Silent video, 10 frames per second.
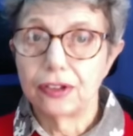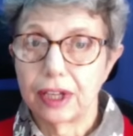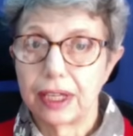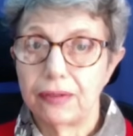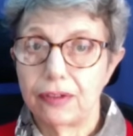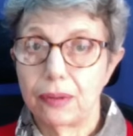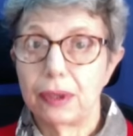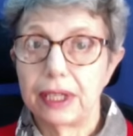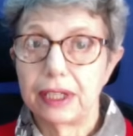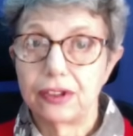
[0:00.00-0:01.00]
asking if the
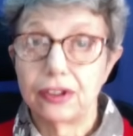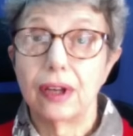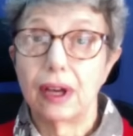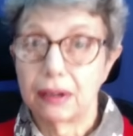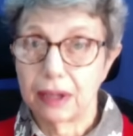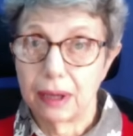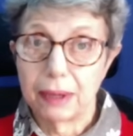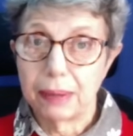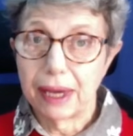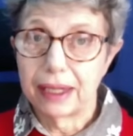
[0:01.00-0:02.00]
police are
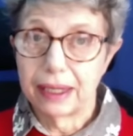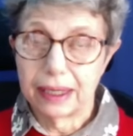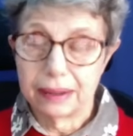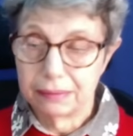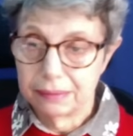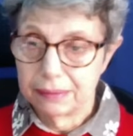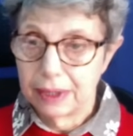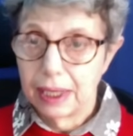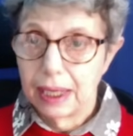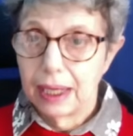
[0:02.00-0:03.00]
coming back again.
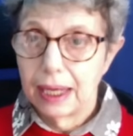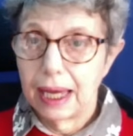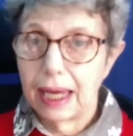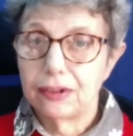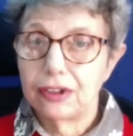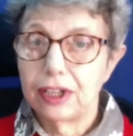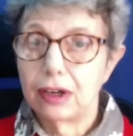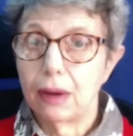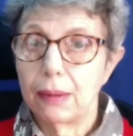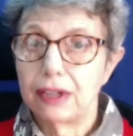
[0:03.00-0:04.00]
And
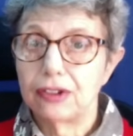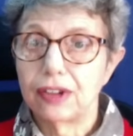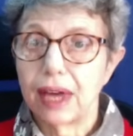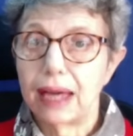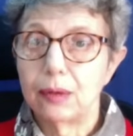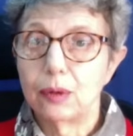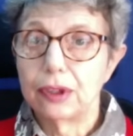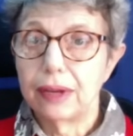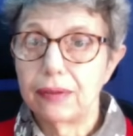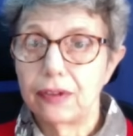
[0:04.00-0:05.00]
he comments, "I
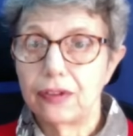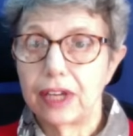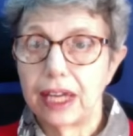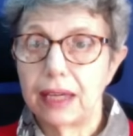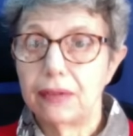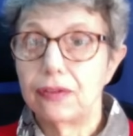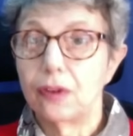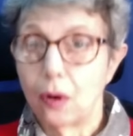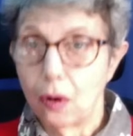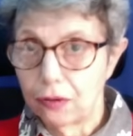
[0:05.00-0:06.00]
will never
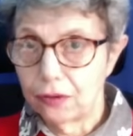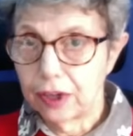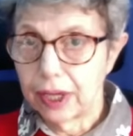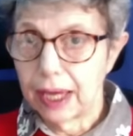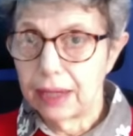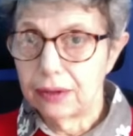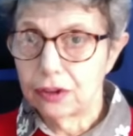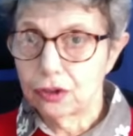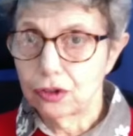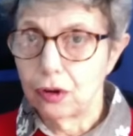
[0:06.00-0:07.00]
forgive or
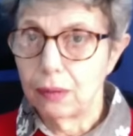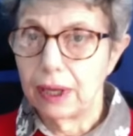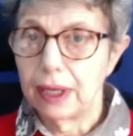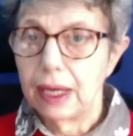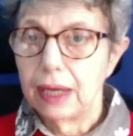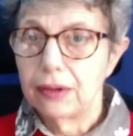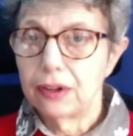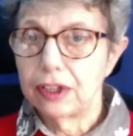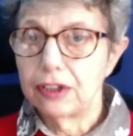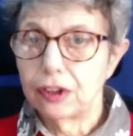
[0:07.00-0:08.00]
forget the trauma
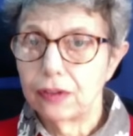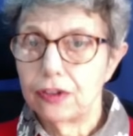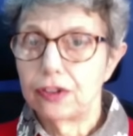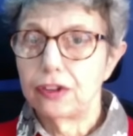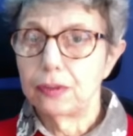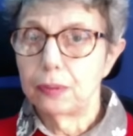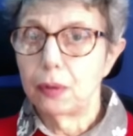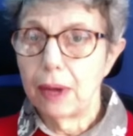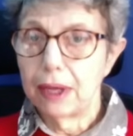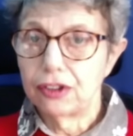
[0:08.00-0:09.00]
that these officers
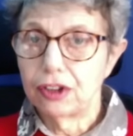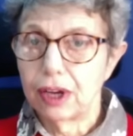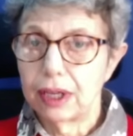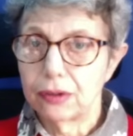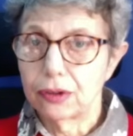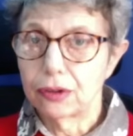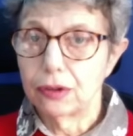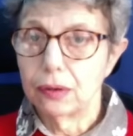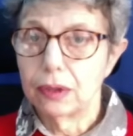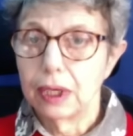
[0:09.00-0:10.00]
put my child
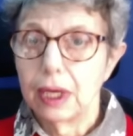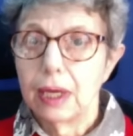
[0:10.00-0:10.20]
through.